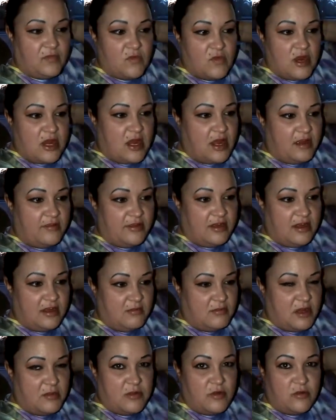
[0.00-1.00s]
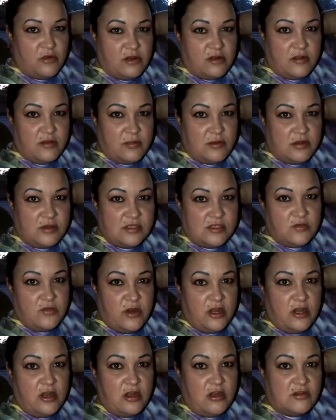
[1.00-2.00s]
We have like maybe one other person
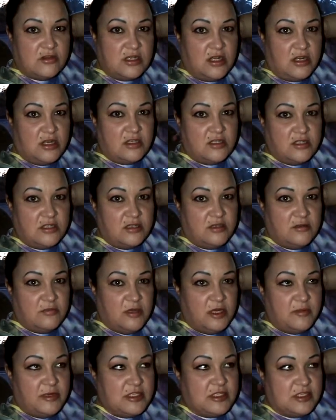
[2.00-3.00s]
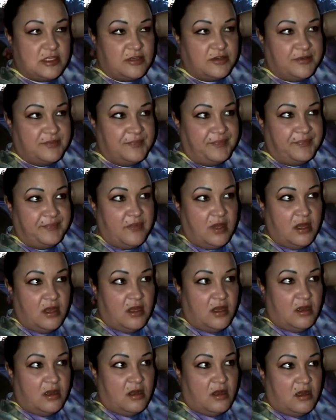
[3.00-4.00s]
we can go talk to, maybe two.
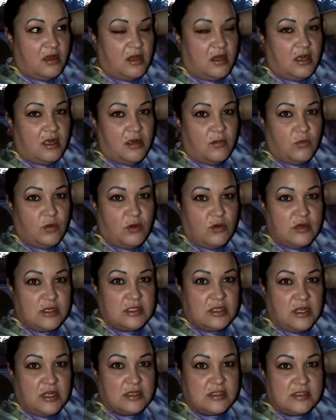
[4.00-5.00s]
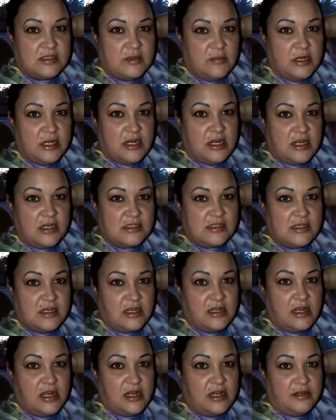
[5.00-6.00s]
We're going to talk to somebody next
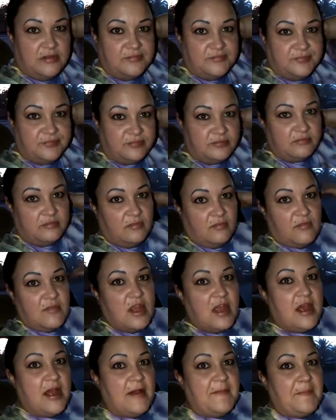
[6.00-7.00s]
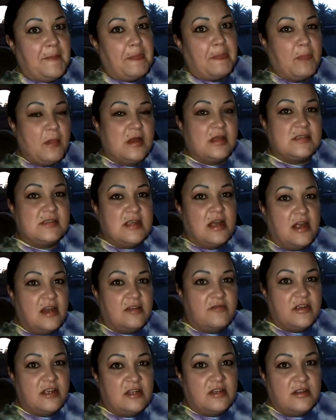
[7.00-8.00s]
Sunday that it's
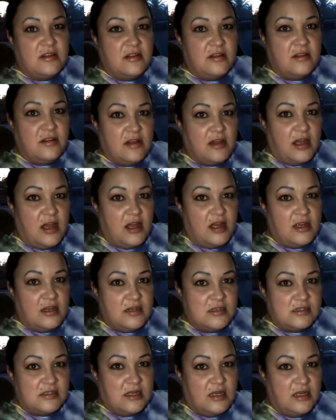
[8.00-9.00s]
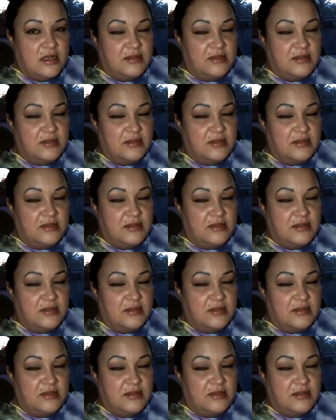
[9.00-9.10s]
kind of in the guy's,